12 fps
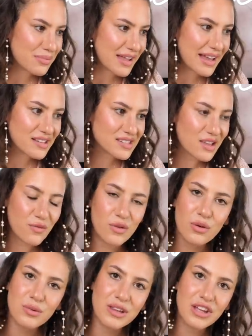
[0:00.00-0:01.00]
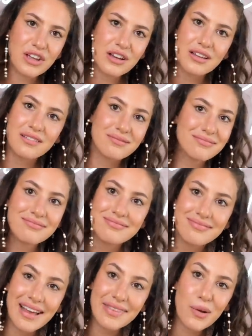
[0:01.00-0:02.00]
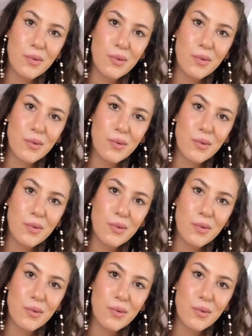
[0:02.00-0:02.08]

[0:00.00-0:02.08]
place, they feel really good, and they